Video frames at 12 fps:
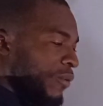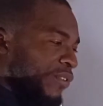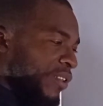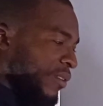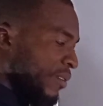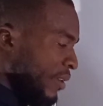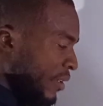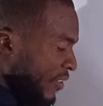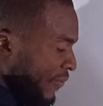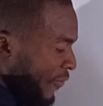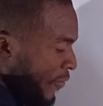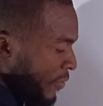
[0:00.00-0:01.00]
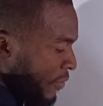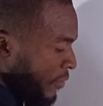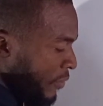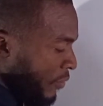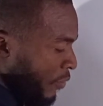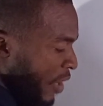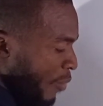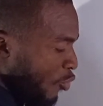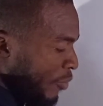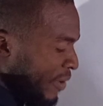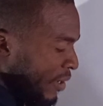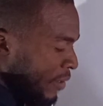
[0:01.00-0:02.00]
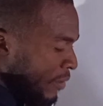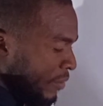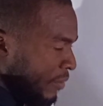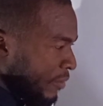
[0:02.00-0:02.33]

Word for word: root of 16 is 4. We are moving.